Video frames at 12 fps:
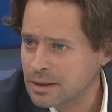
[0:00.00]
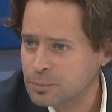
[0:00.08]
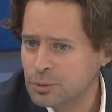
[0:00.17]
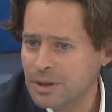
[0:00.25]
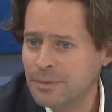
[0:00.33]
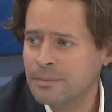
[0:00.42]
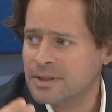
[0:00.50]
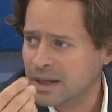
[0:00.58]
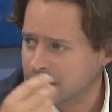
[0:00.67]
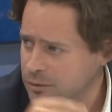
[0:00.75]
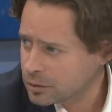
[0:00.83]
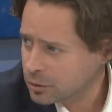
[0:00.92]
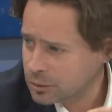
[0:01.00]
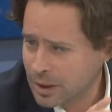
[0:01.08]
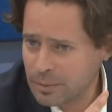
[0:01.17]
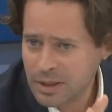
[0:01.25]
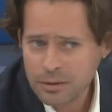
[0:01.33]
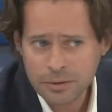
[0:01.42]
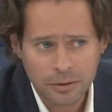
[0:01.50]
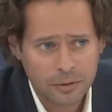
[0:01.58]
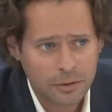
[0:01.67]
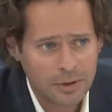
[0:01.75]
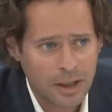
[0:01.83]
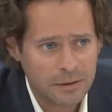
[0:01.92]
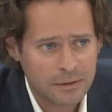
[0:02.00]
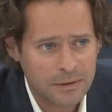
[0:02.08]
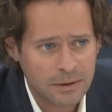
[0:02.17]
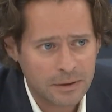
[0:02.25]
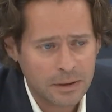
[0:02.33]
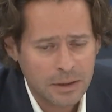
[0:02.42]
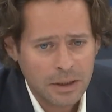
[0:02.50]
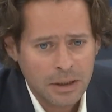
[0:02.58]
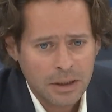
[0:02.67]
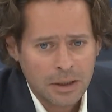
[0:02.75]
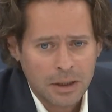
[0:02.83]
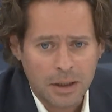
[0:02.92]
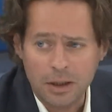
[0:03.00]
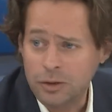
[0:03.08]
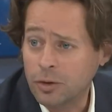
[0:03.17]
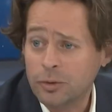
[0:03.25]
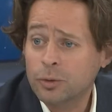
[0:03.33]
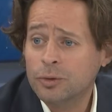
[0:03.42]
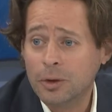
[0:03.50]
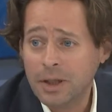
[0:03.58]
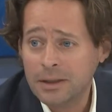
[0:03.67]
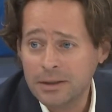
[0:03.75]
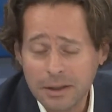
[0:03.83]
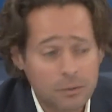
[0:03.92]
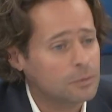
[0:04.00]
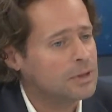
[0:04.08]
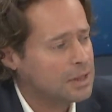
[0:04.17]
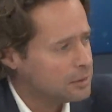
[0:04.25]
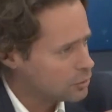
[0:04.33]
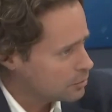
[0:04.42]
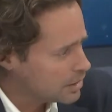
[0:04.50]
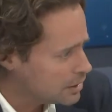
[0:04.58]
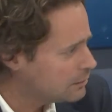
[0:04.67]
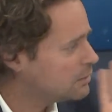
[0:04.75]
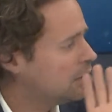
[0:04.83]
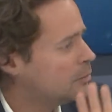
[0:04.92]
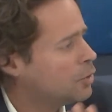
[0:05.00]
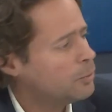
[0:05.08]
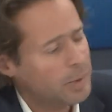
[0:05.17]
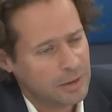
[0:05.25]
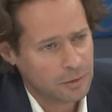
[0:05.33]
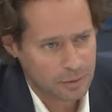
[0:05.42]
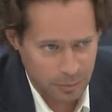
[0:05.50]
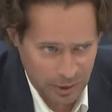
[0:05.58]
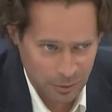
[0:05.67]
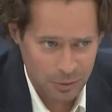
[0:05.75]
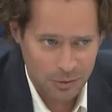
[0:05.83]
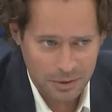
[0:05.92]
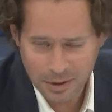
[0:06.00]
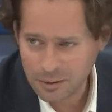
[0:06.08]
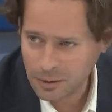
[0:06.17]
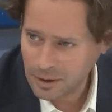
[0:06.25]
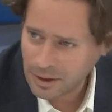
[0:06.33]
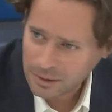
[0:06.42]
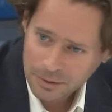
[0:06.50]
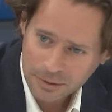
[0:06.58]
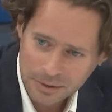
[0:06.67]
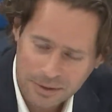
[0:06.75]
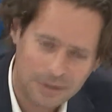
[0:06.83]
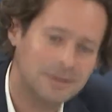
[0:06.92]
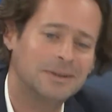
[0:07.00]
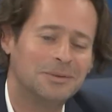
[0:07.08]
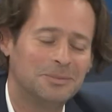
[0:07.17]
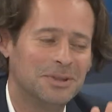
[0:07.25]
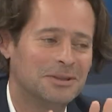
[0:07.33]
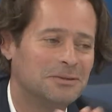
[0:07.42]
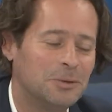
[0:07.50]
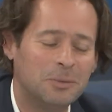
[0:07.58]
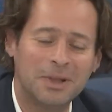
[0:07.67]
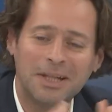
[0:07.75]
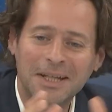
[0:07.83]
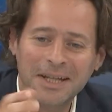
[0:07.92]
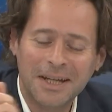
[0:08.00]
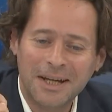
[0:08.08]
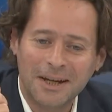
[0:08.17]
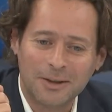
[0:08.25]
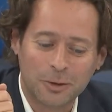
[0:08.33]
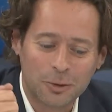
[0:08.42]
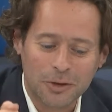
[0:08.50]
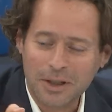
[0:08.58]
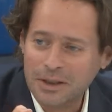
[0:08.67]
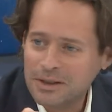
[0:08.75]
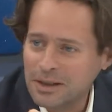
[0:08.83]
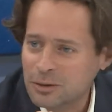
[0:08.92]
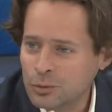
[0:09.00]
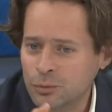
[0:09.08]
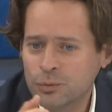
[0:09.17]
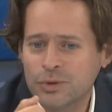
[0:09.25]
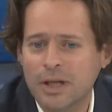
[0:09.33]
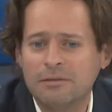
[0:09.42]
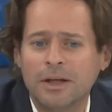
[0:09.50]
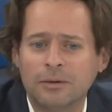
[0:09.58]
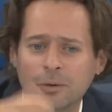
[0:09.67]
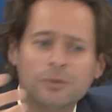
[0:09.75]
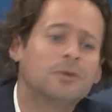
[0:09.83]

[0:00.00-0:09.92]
I think that digital technologies involve not the same people. The center of gravity is different. There are other organizations that are not necessarily in that sector